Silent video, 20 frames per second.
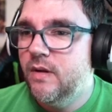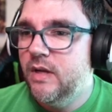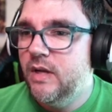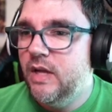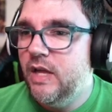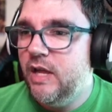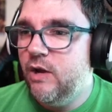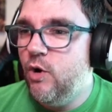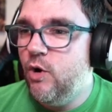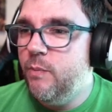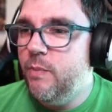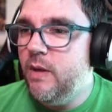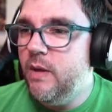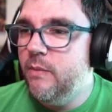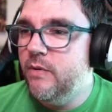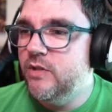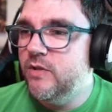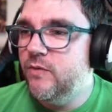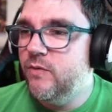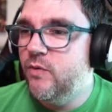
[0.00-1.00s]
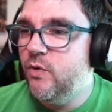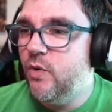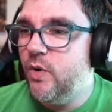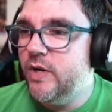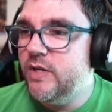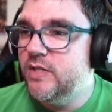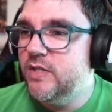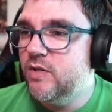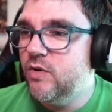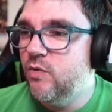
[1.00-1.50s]
A creepy image of
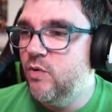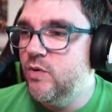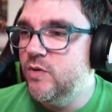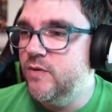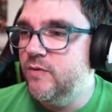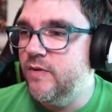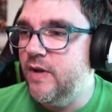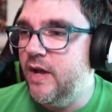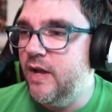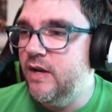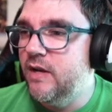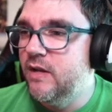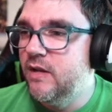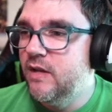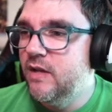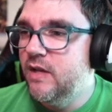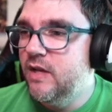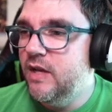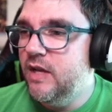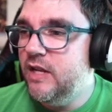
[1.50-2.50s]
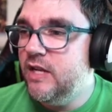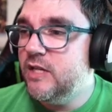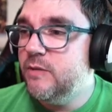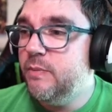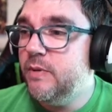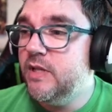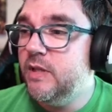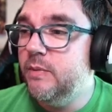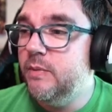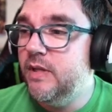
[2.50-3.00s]
Christ crucified.
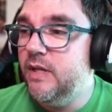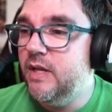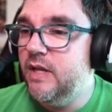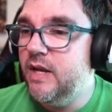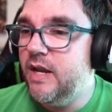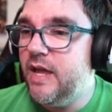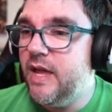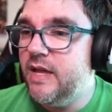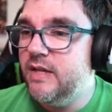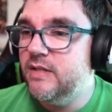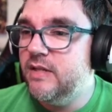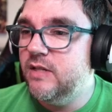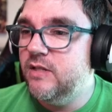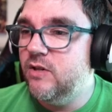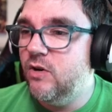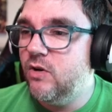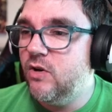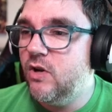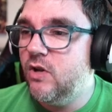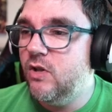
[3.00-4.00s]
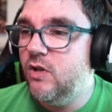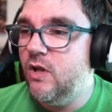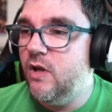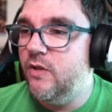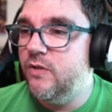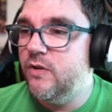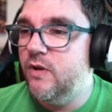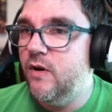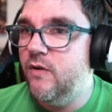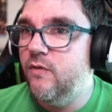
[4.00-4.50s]
Inexplicably, it has a dark
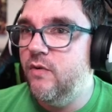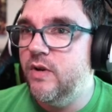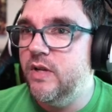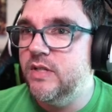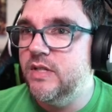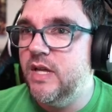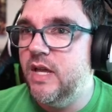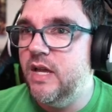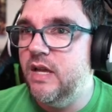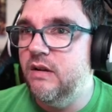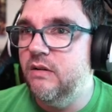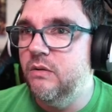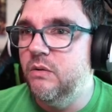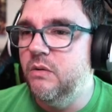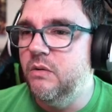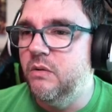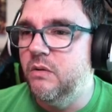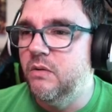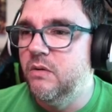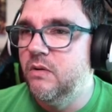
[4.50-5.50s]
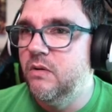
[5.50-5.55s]
cloth covering its head. Ooh.